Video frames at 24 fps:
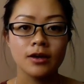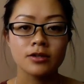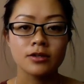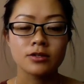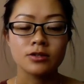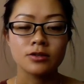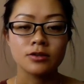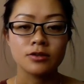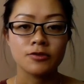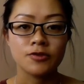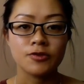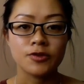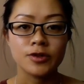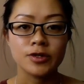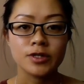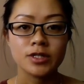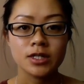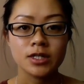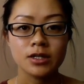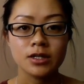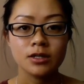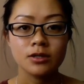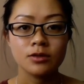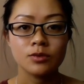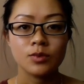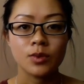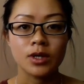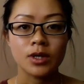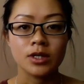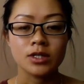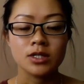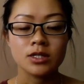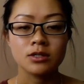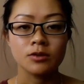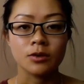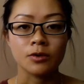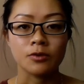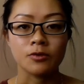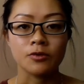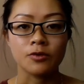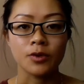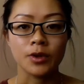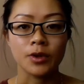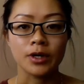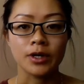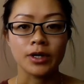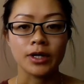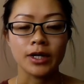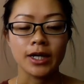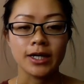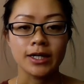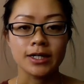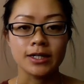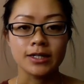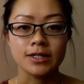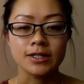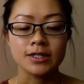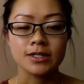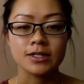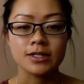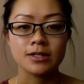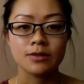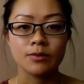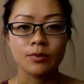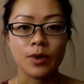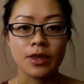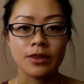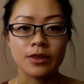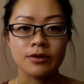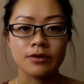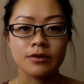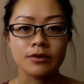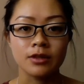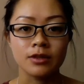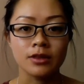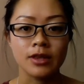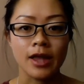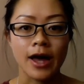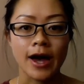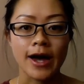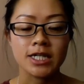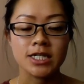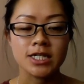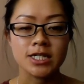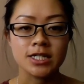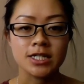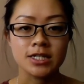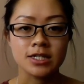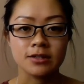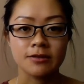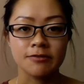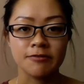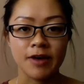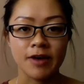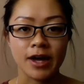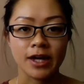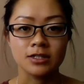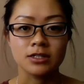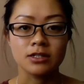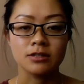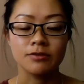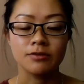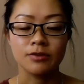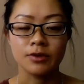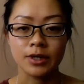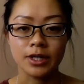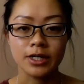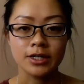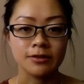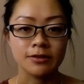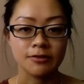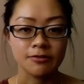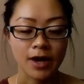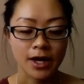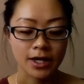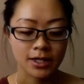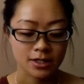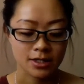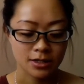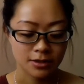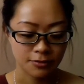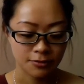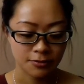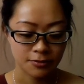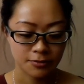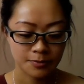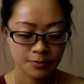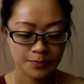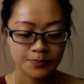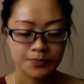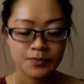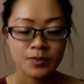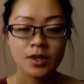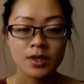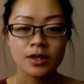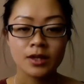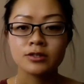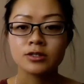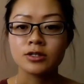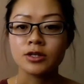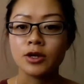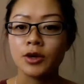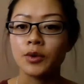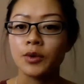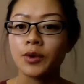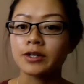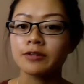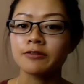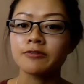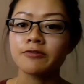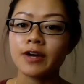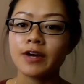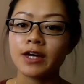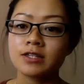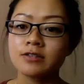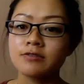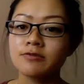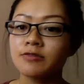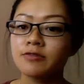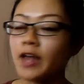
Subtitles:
So the first thing you'd want to look for is whether the latch is effective or ineffective. So an effective